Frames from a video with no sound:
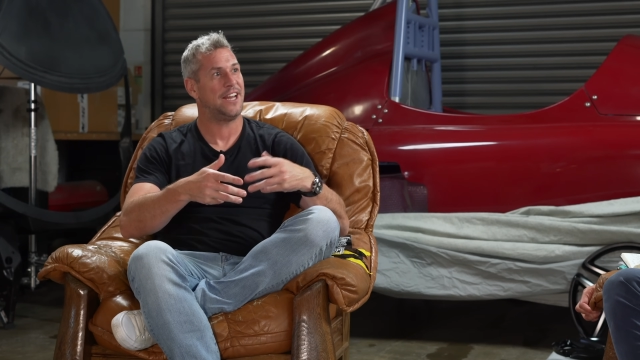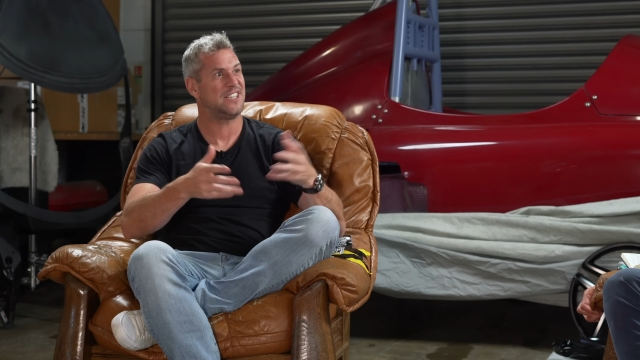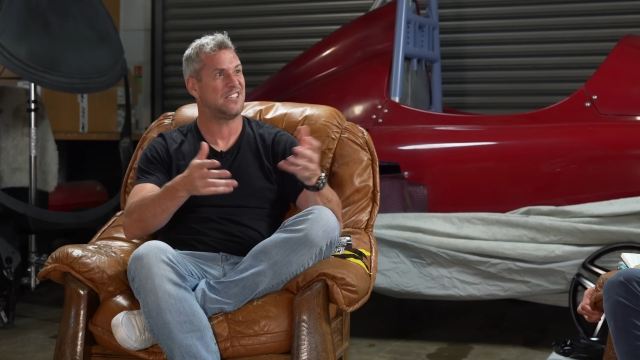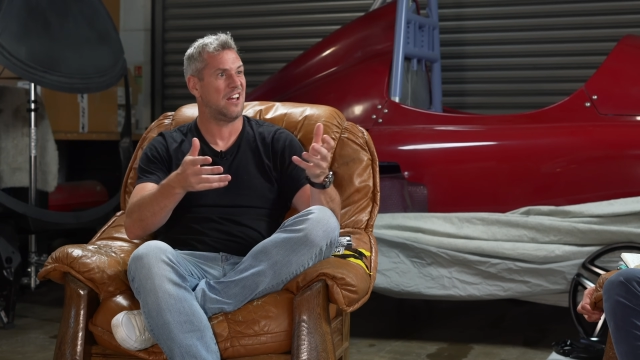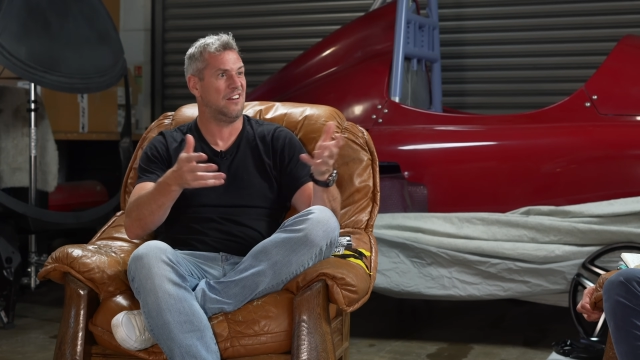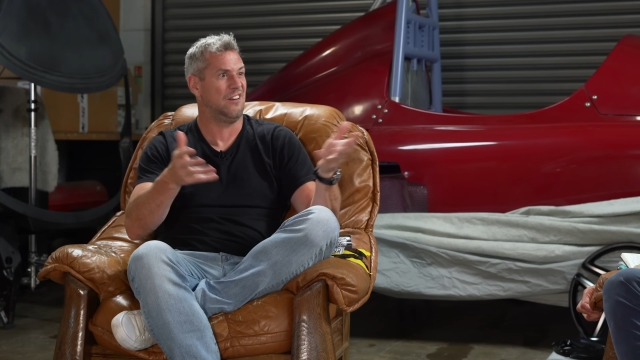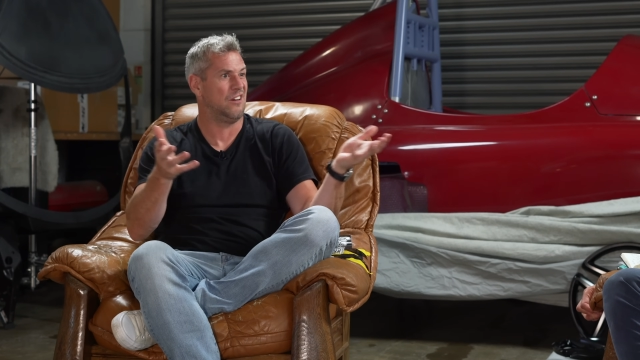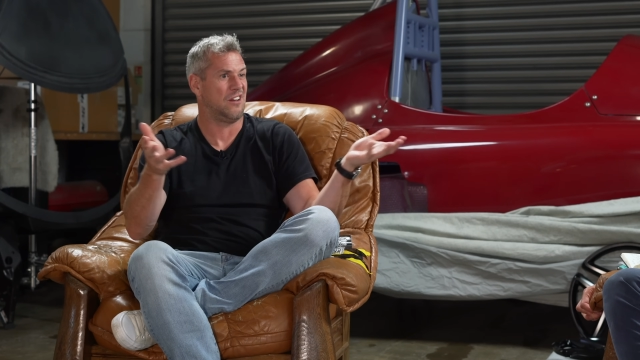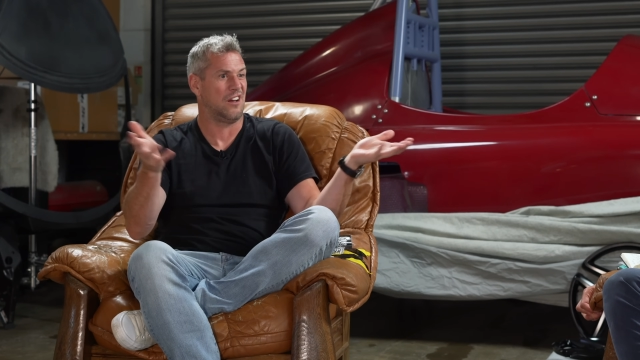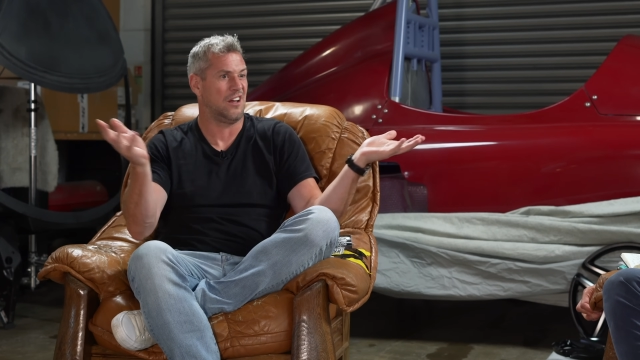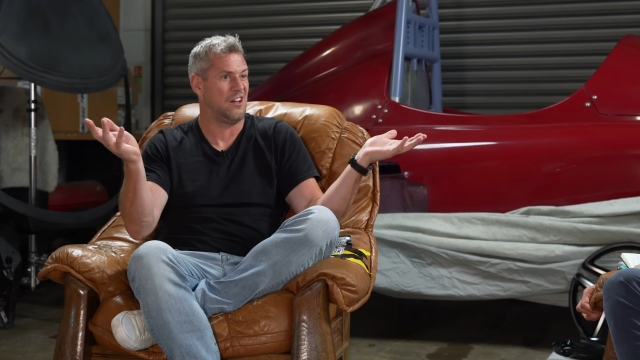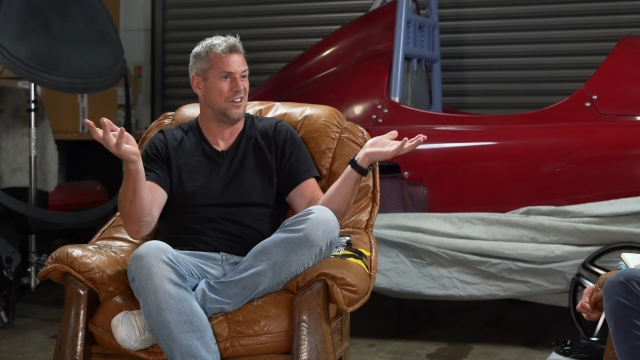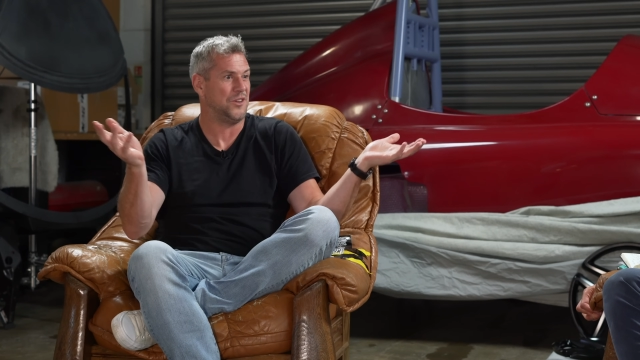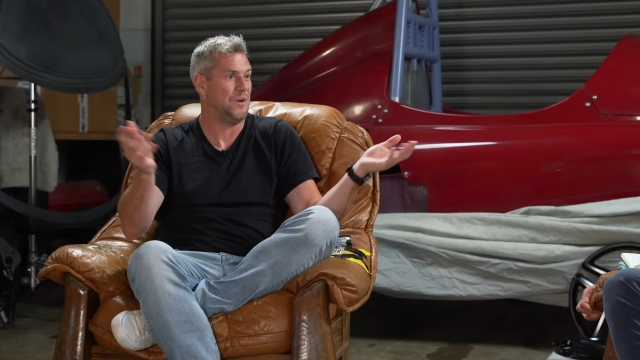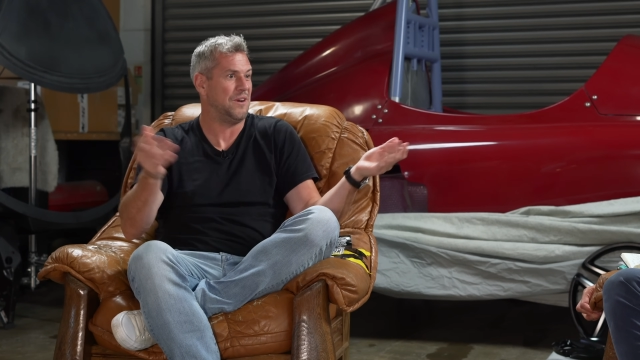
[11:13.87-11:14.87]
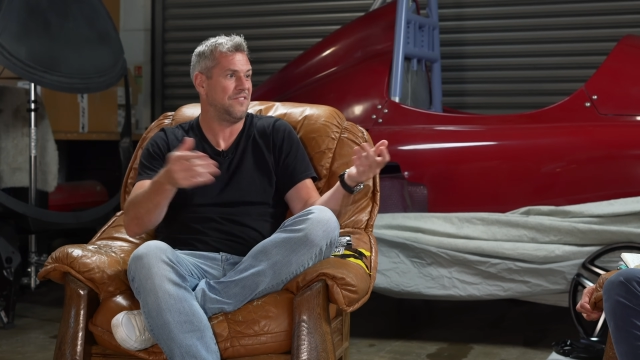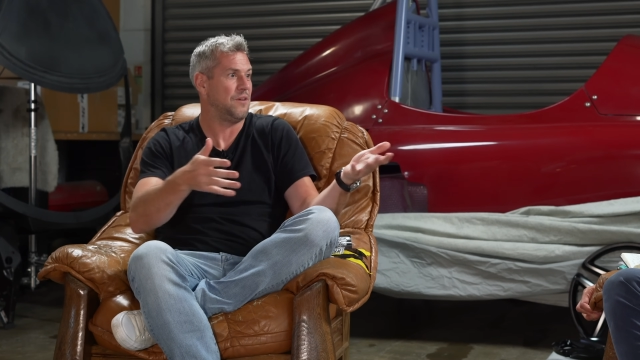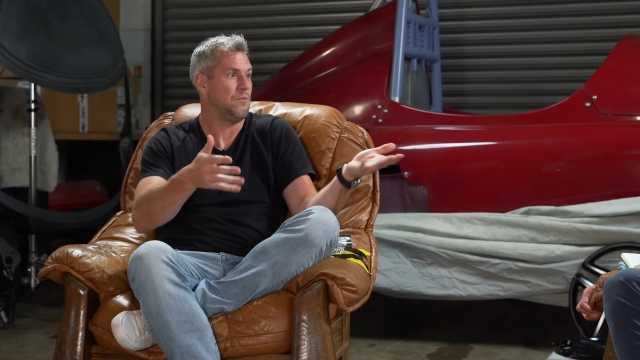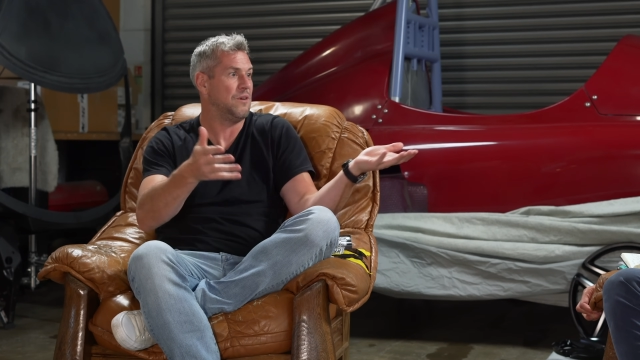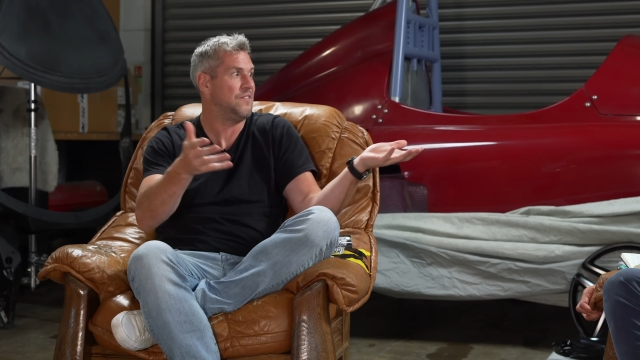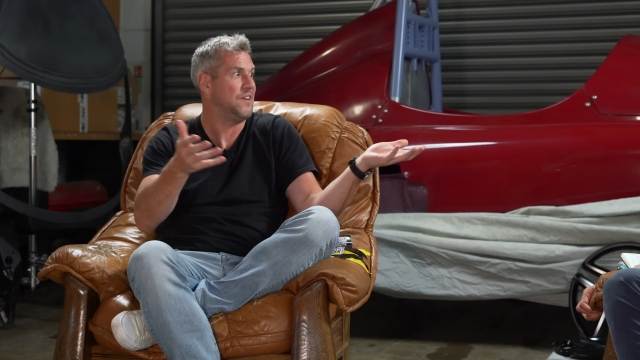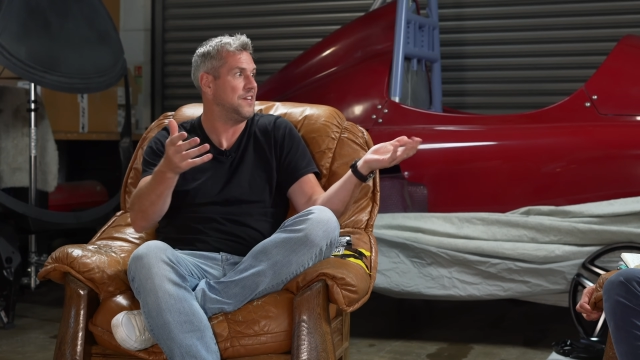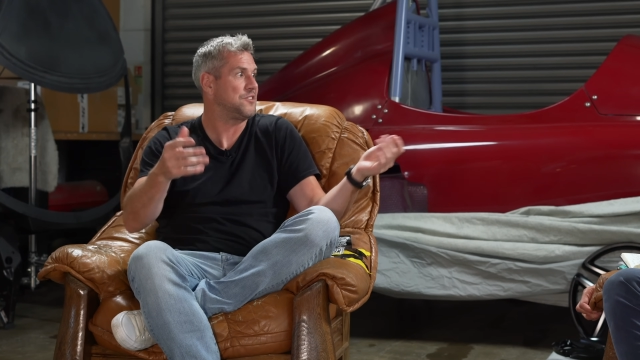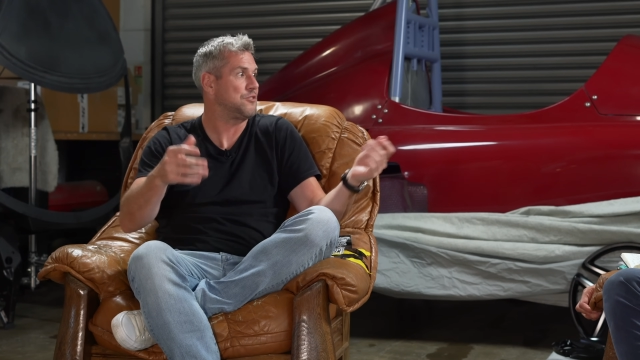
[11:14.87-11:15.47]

he's like, look, I can't do anything with it.